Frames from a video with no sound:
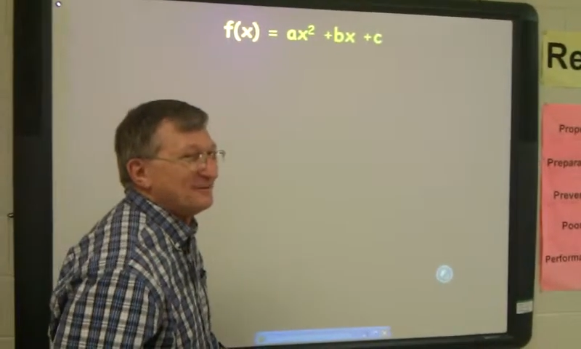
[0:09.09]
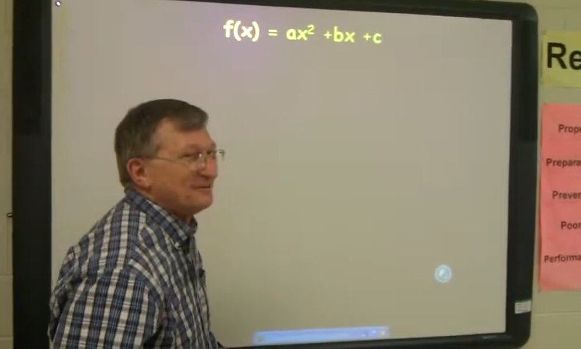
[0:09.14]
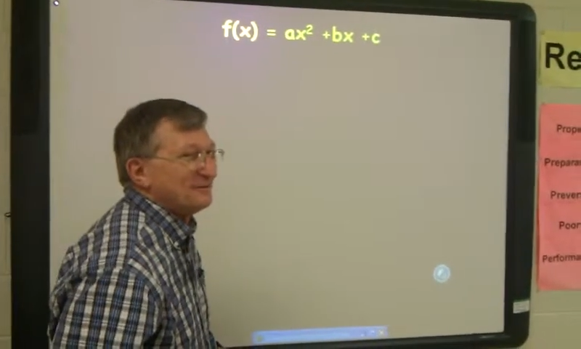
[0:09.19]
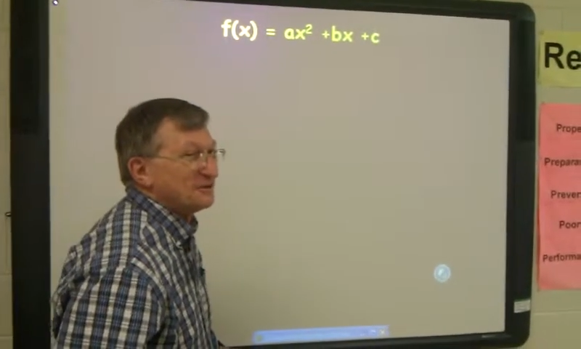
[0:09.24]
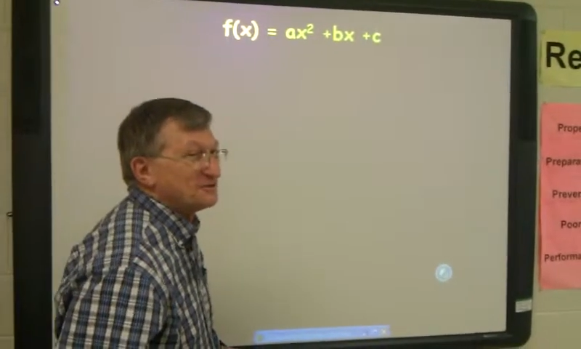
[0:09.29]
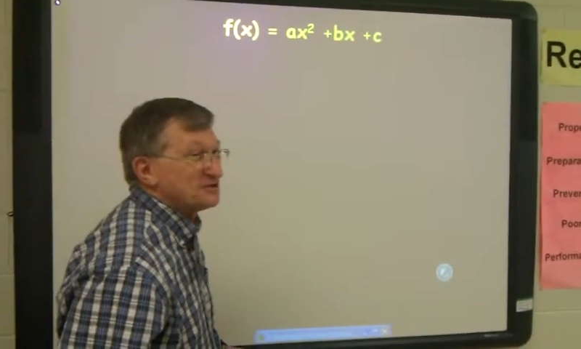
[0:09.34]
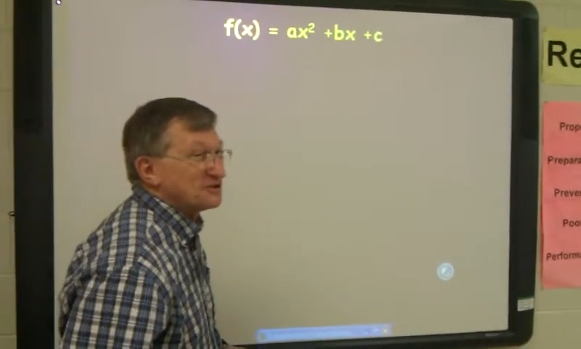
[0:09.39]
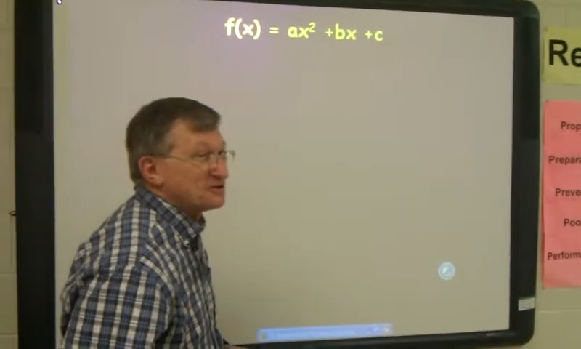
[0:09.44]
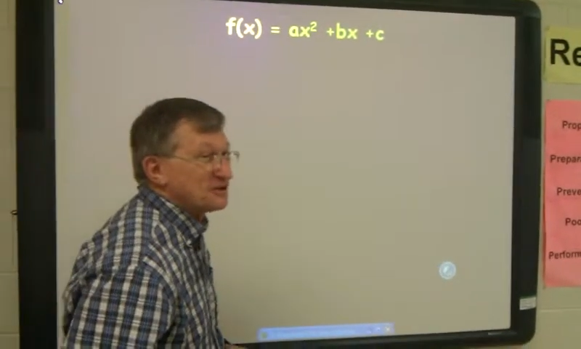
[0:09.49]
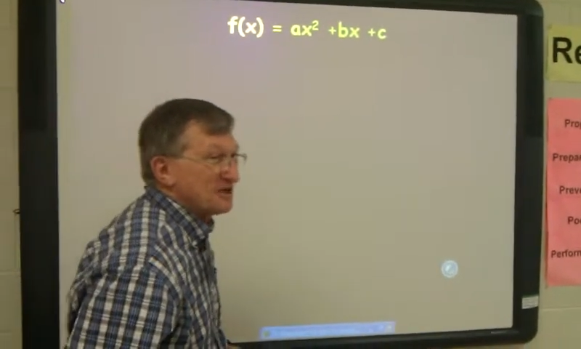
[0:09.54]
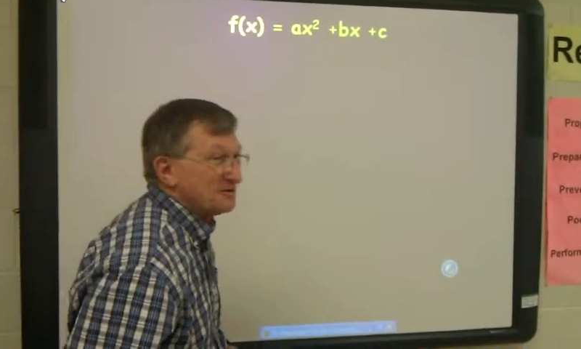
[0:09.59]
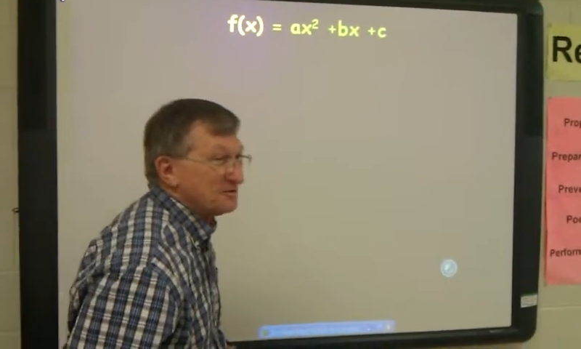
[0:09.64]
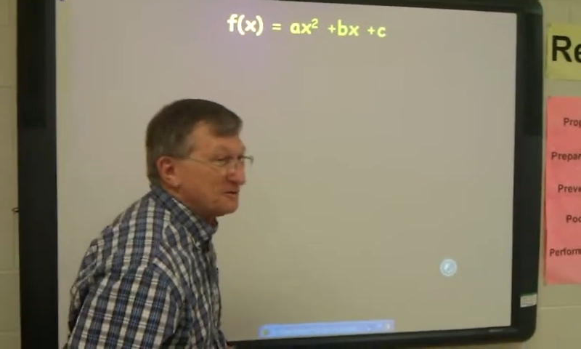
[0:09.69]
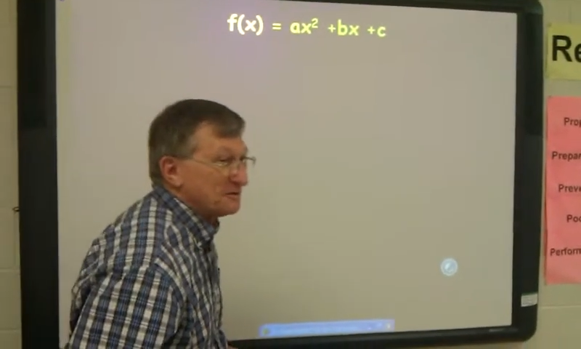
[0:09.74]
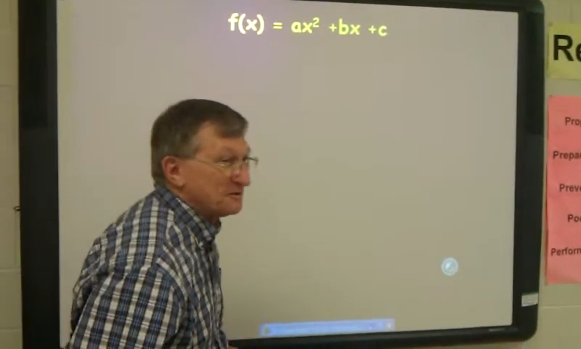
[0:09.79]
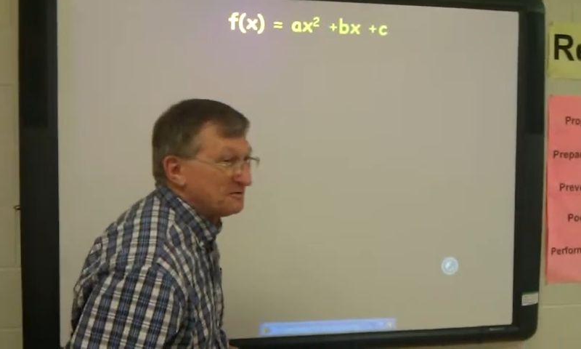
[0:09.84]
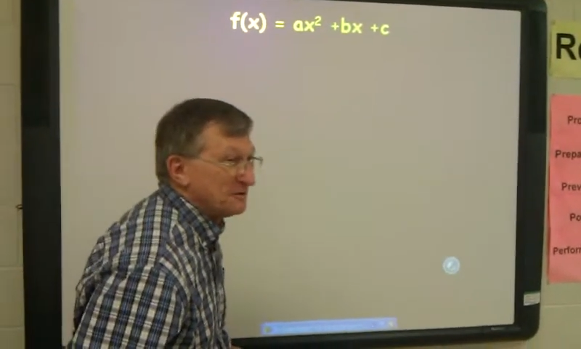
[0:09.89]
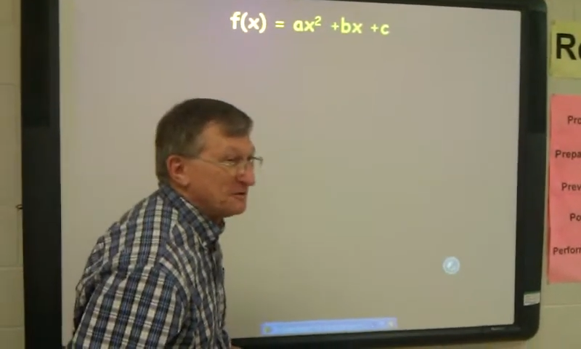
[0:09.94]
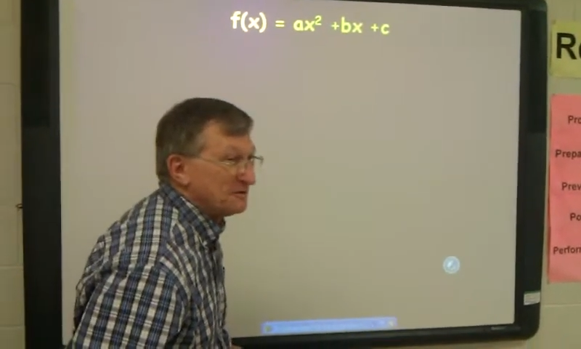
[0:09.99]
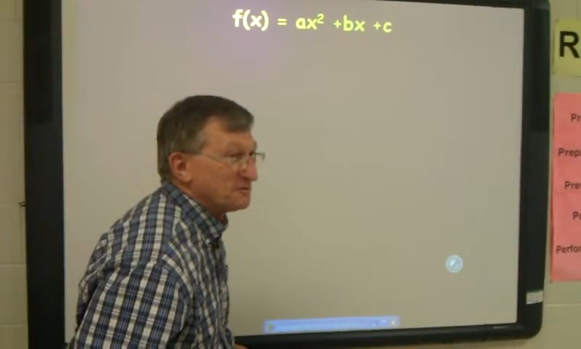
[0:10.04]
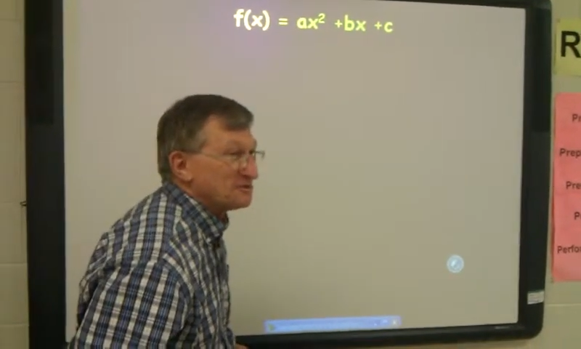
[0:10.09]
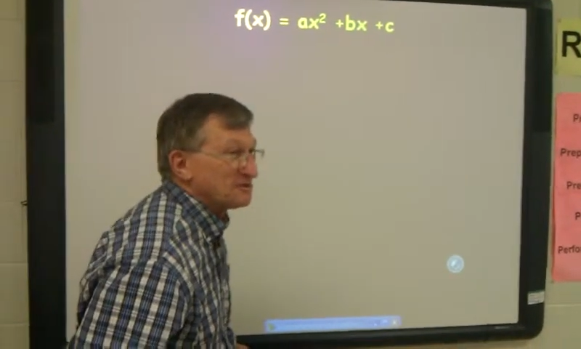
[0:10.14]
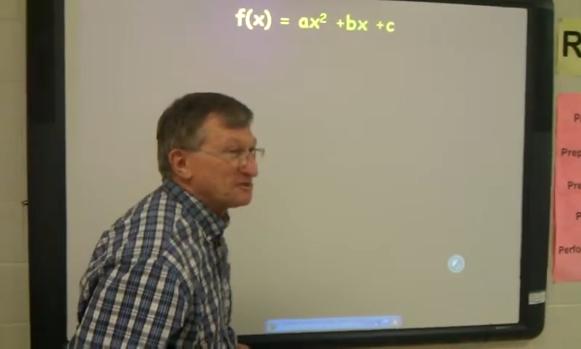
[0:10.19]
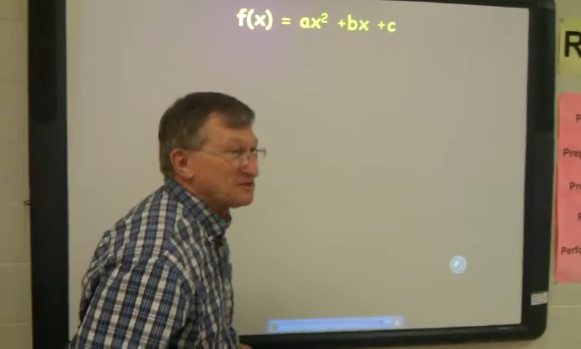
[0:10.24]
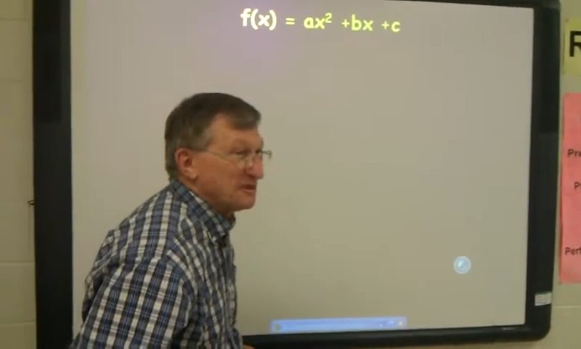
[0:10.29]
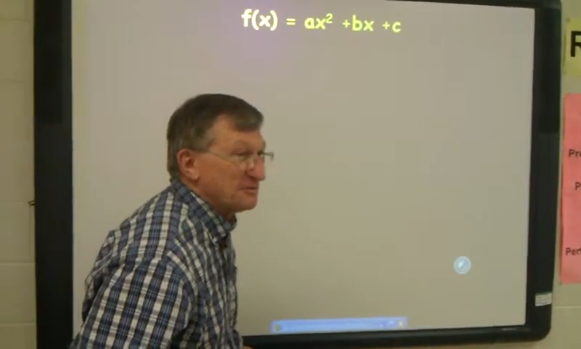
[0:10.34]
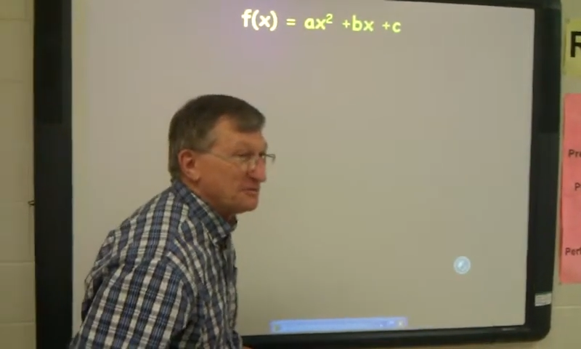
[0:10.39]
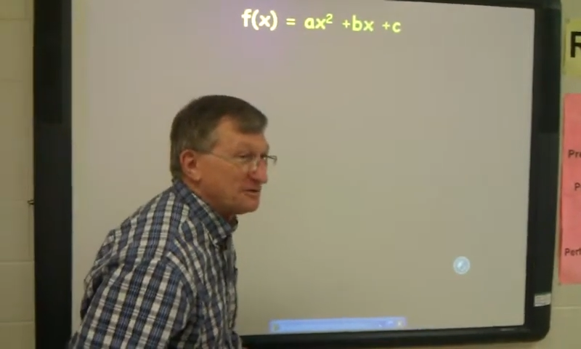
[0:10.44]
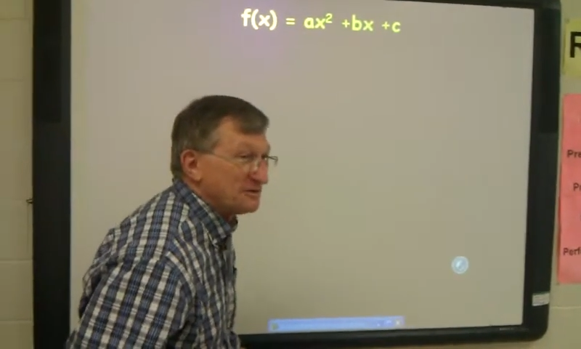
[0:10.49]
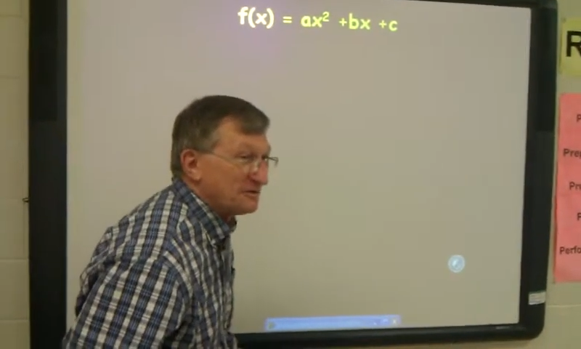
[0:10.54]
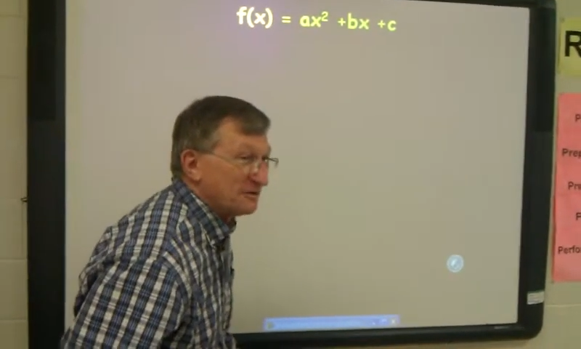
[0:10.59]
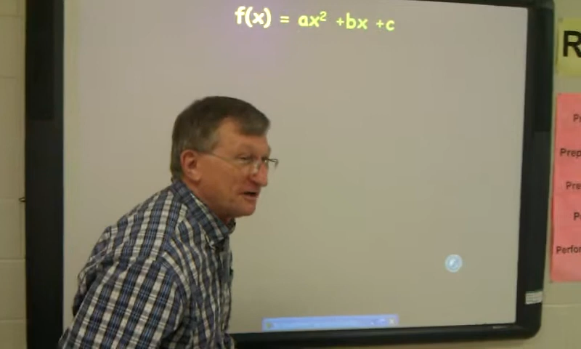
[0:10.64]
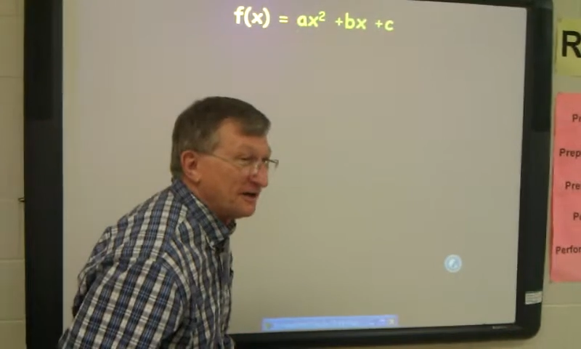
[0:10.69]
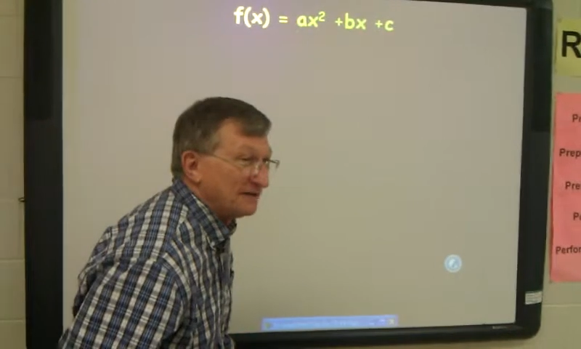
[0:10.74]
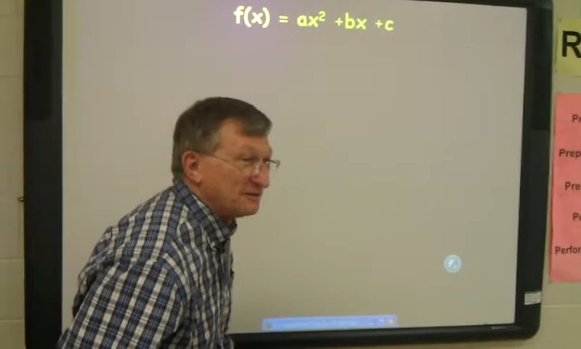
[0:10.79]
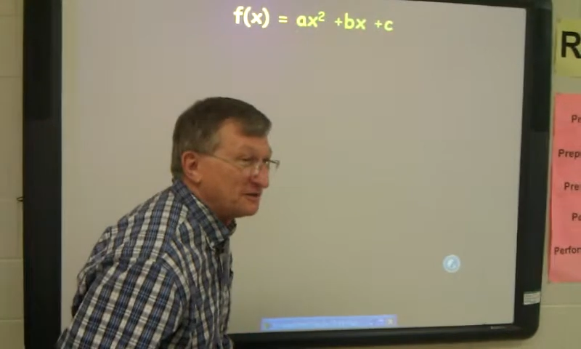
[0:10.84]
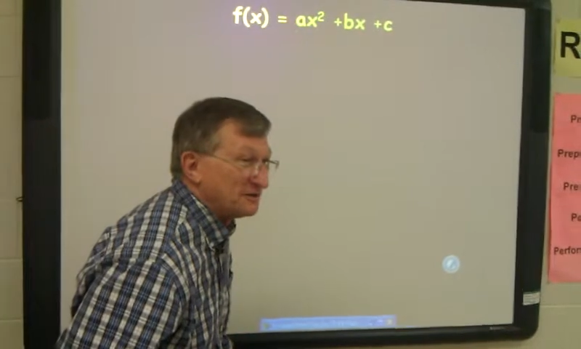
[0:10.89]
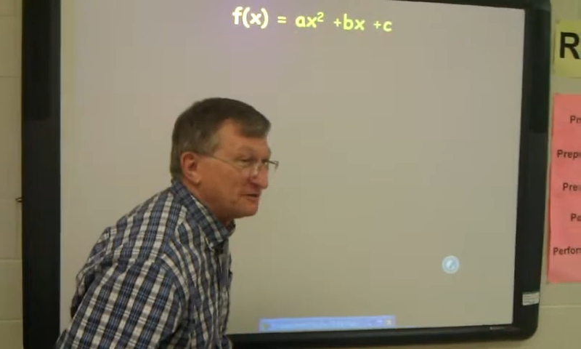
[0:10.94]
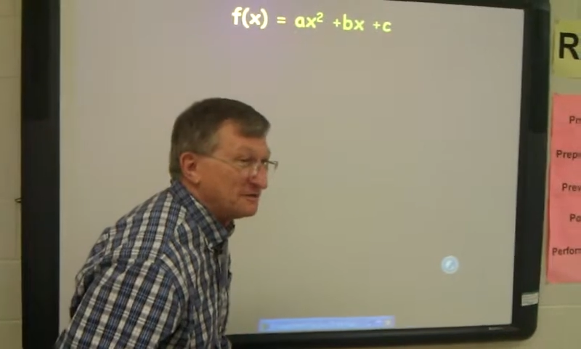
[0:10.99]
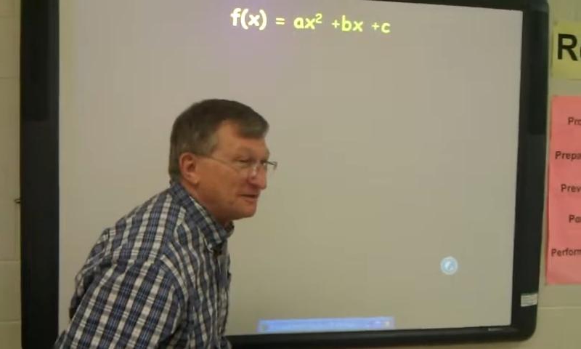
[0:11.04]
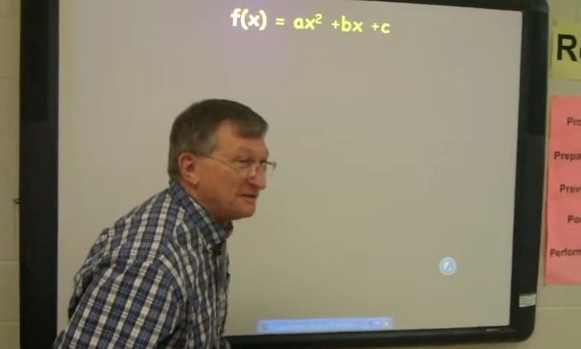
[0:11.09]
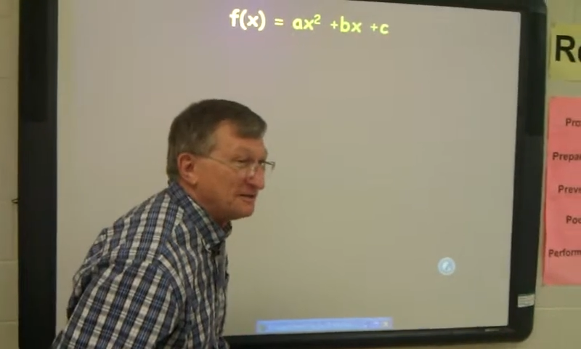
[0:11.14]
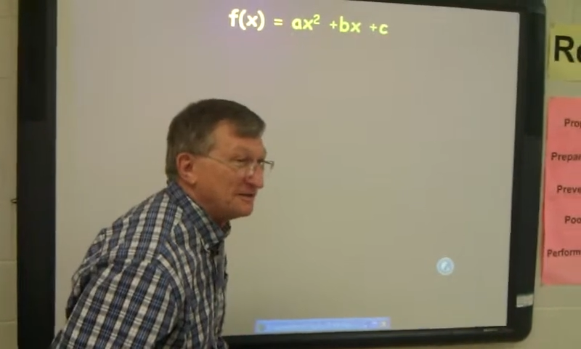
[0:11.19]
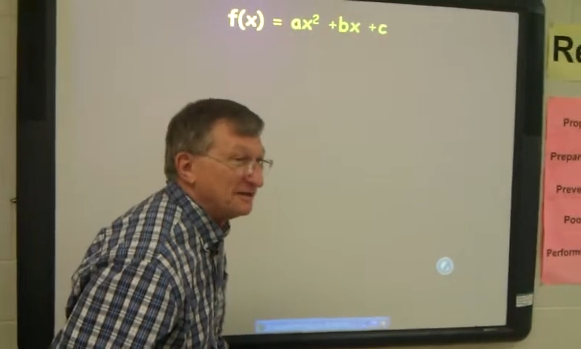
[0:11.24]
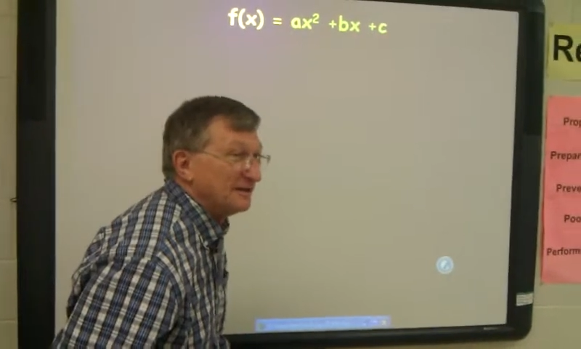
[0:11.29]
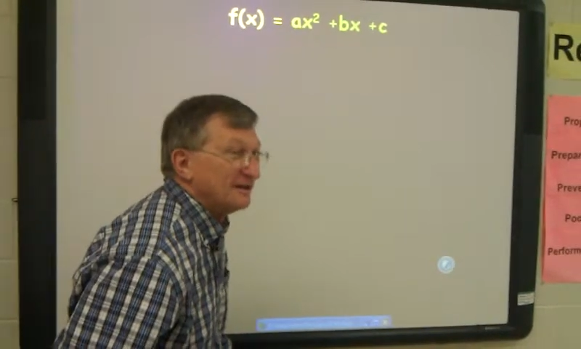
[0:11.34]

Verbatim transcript: What's the shape going to be? What's the shape of the graph going to be? line.